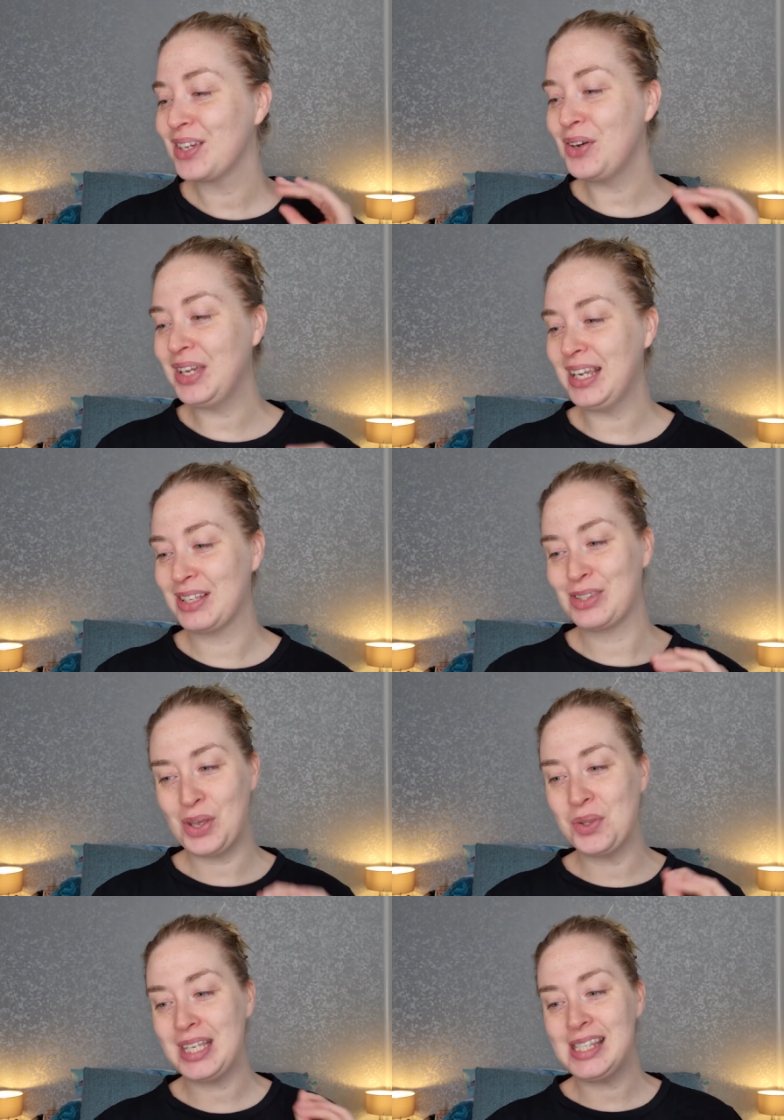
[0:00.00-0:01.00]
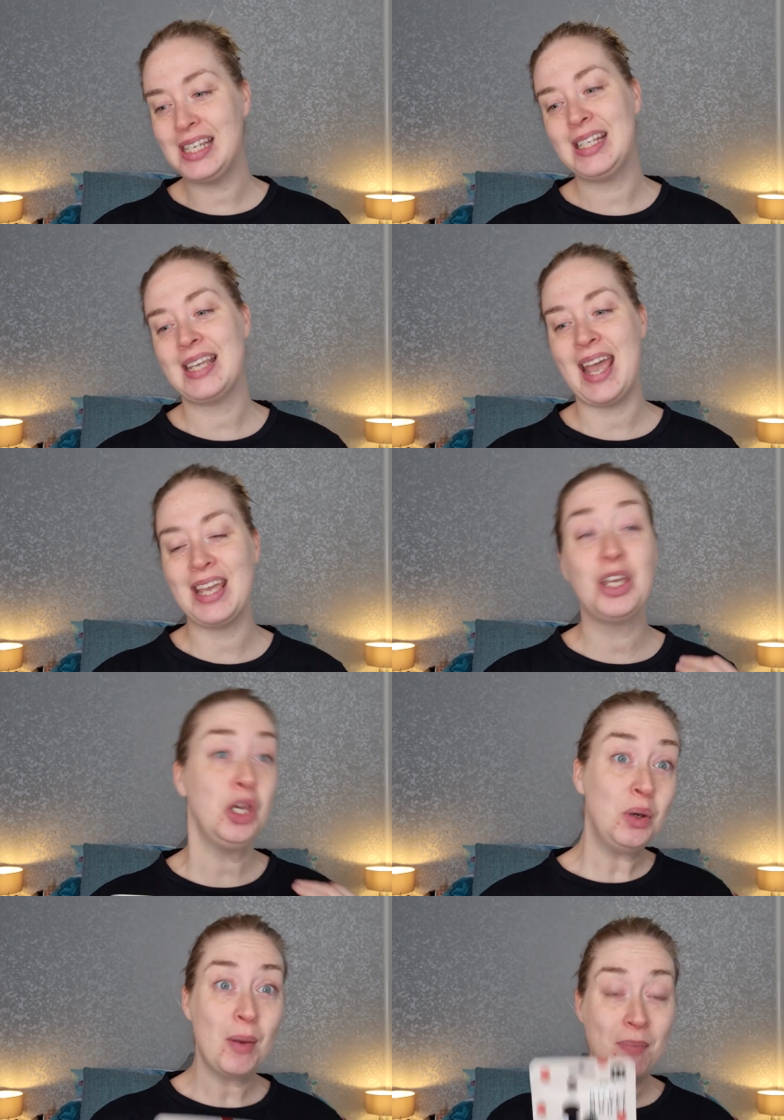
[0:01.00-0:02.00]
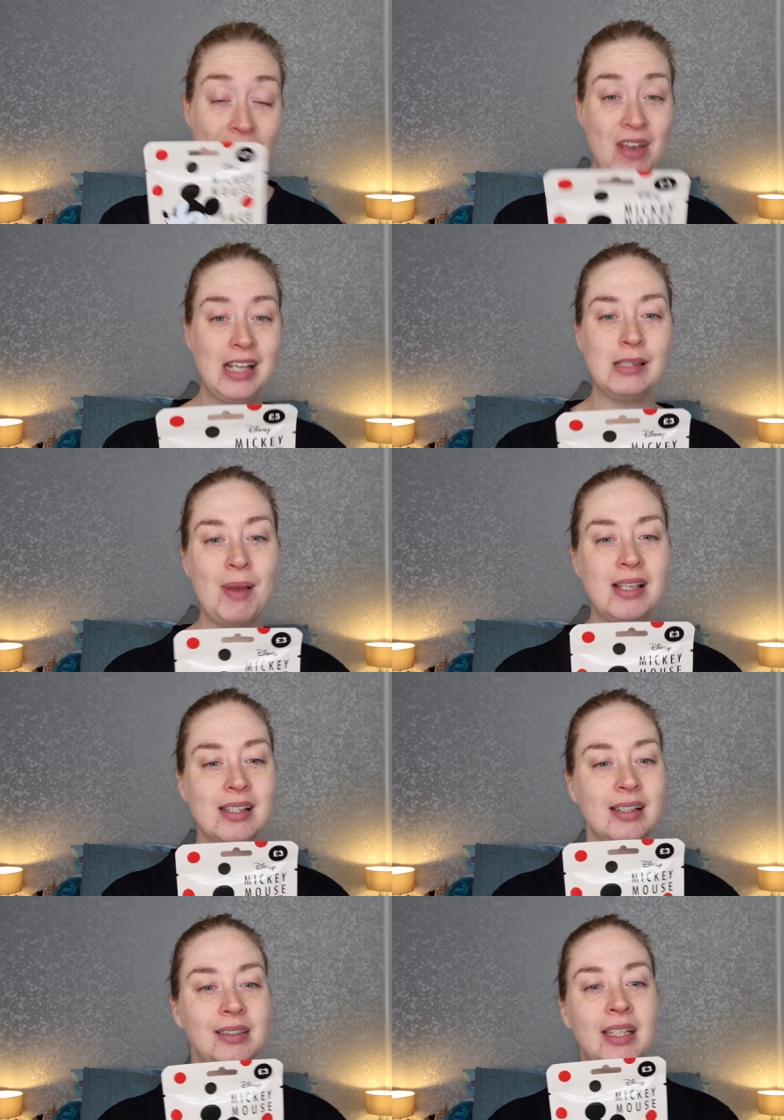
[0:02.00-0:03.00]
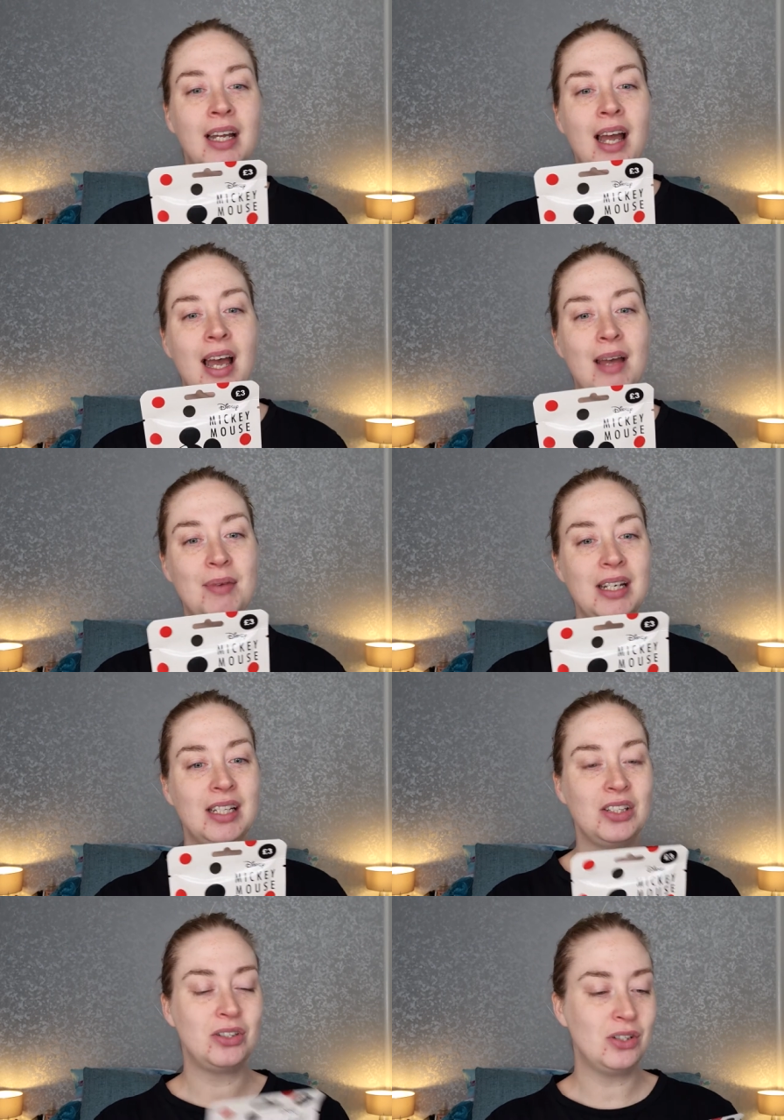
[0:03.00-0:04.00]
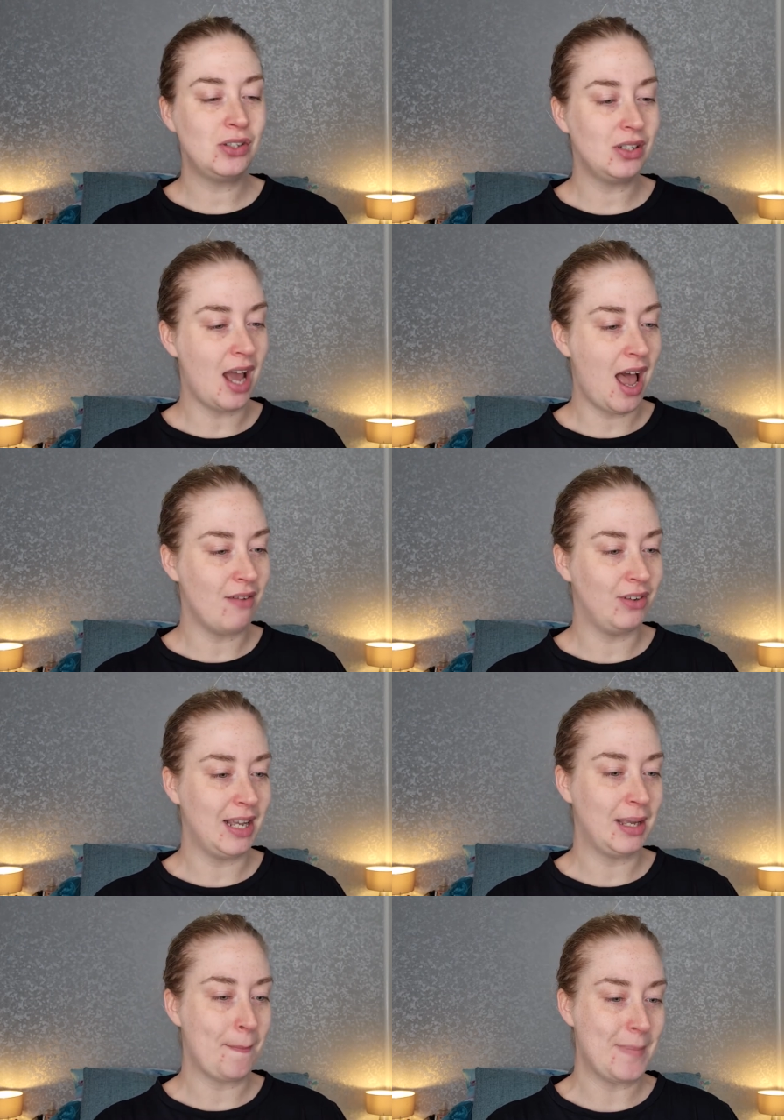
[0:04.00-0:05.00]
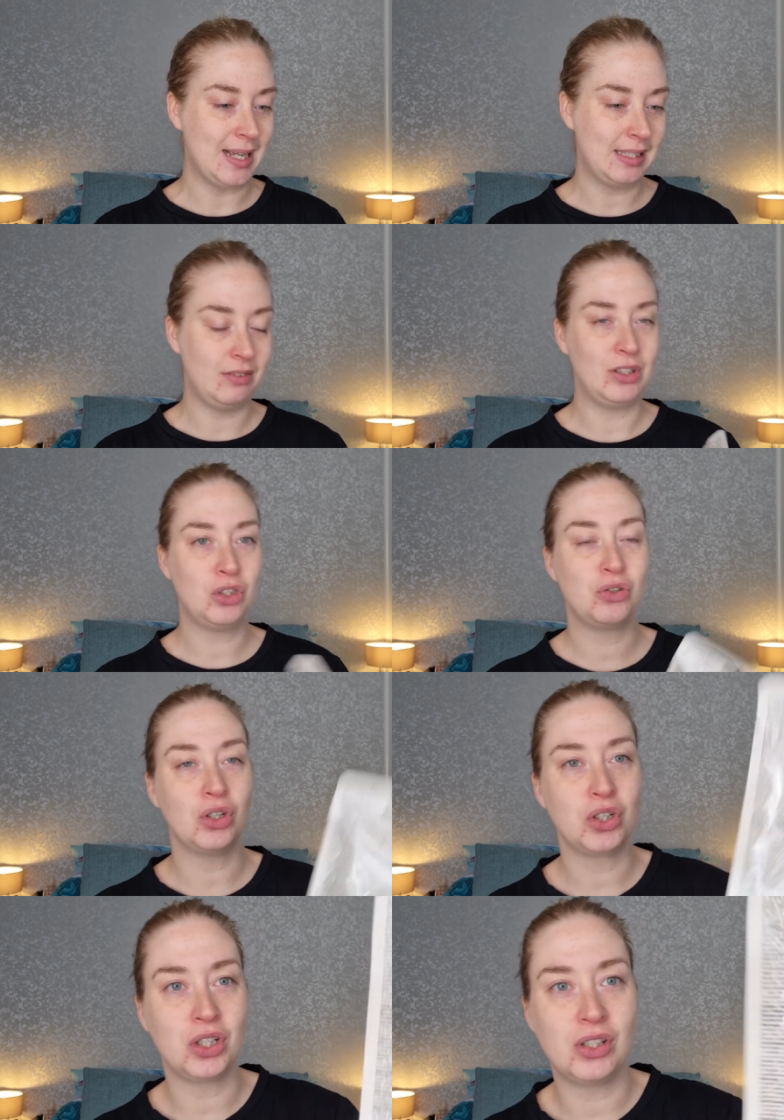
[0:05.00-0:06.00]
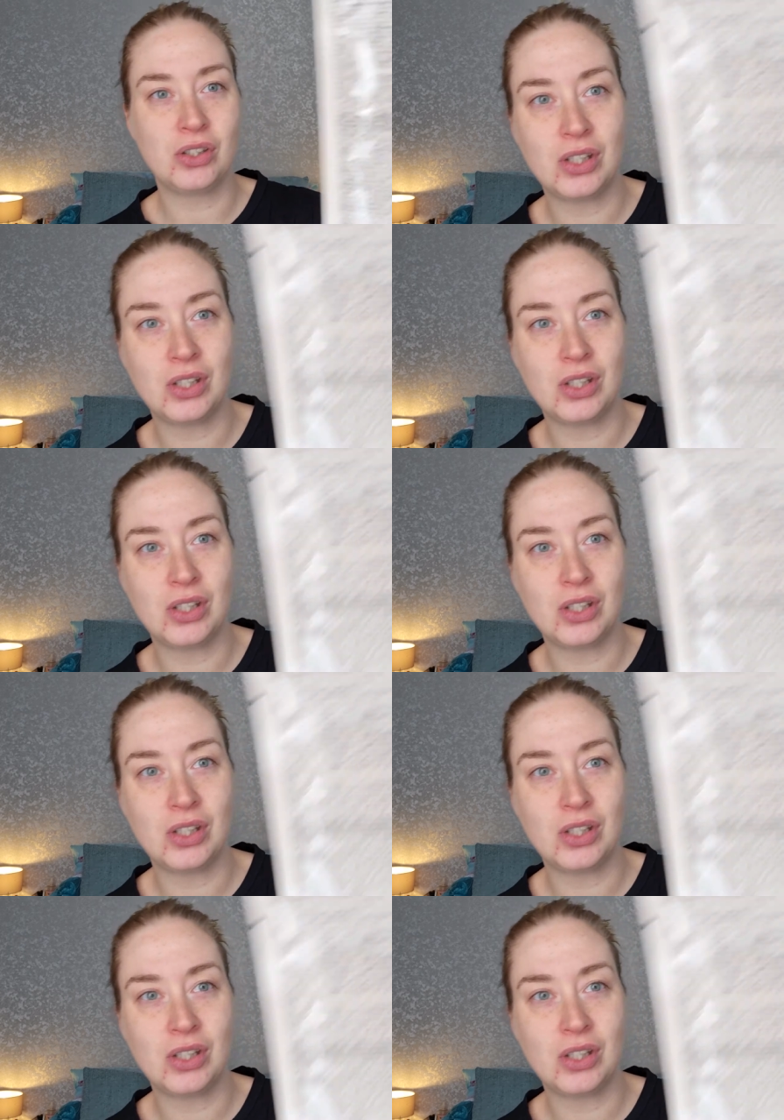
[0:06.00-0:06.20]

Okay, so this is a cucumber face mask and it doesn't have like massive instructions.